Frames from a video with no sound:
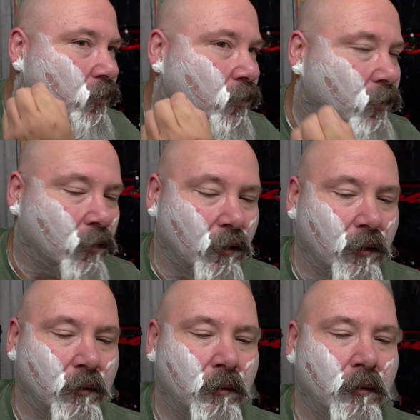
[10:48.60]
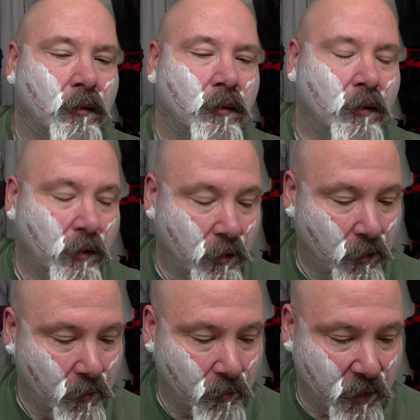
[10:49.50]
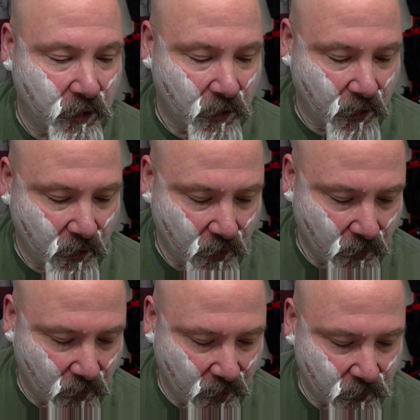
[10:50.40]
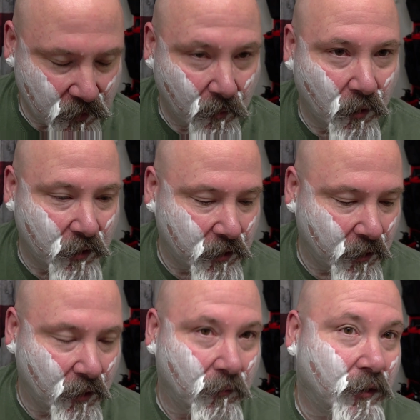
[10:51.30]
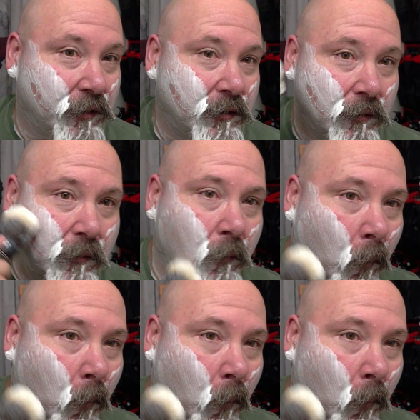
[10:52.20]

Either a beard hair or that was a brush hair, one of the two.